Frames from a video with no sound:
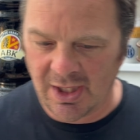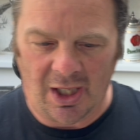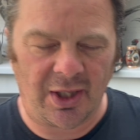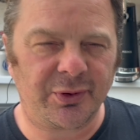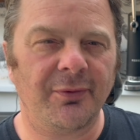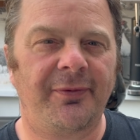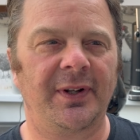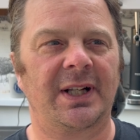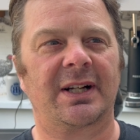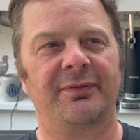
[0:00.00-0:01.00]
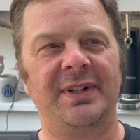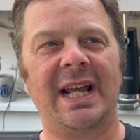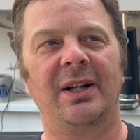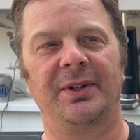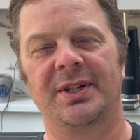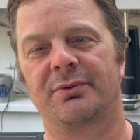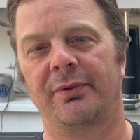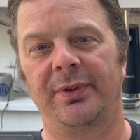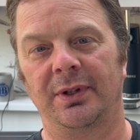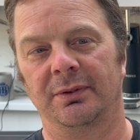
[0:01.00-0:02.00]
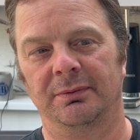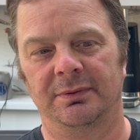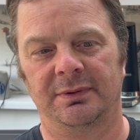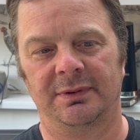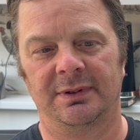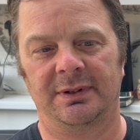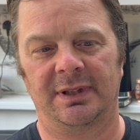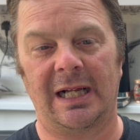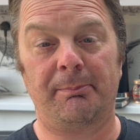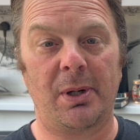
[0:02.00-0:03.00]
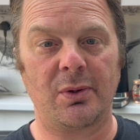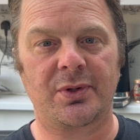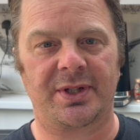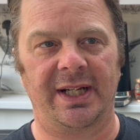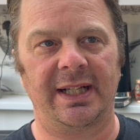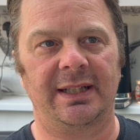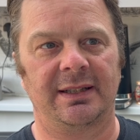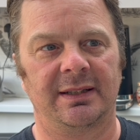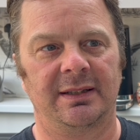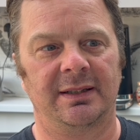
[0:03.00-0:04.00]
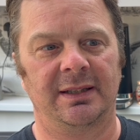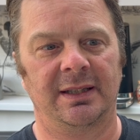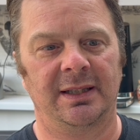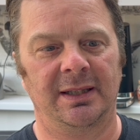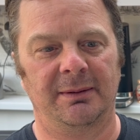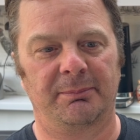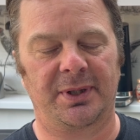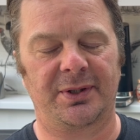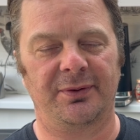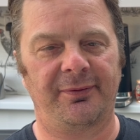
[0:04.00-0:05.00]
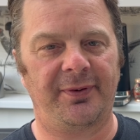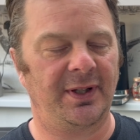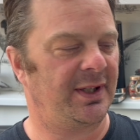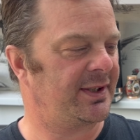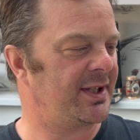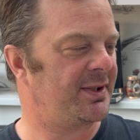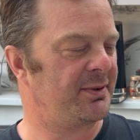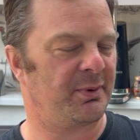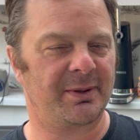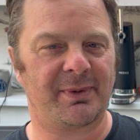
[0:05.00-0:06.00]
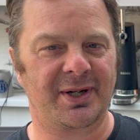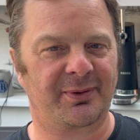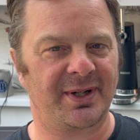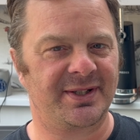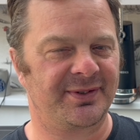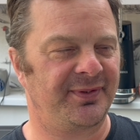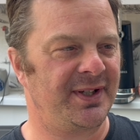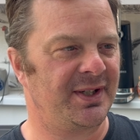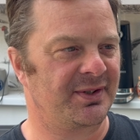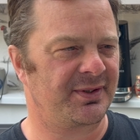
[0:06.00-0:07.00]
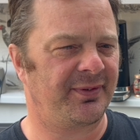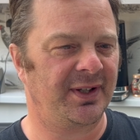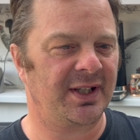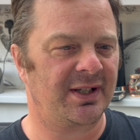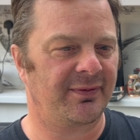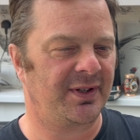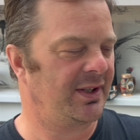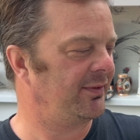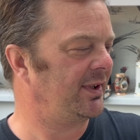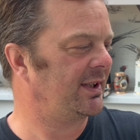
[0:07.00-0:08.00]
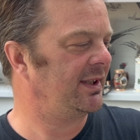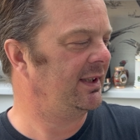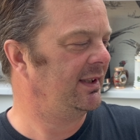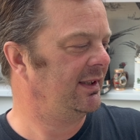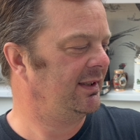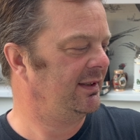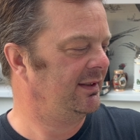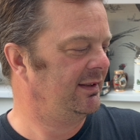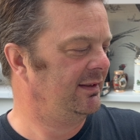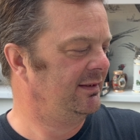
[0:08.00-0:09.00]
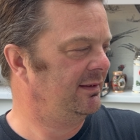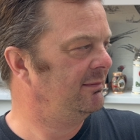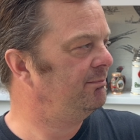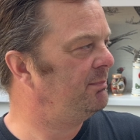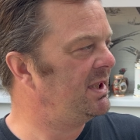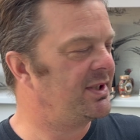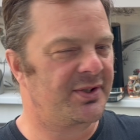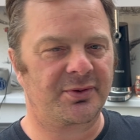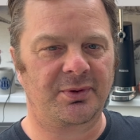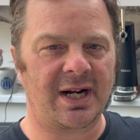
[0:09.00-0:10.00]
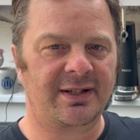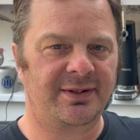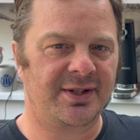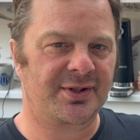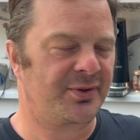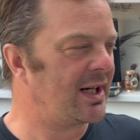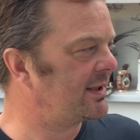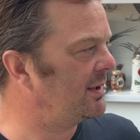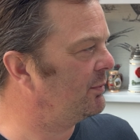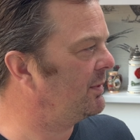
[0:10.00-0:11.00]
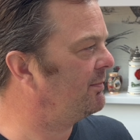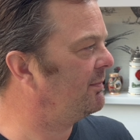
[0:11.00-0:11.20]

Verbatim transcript: I don't feel like I've nailed this review. I'll post it, but I don't feel like this is one of my greatest videos. I feel like I've kind of like been distract, distracted with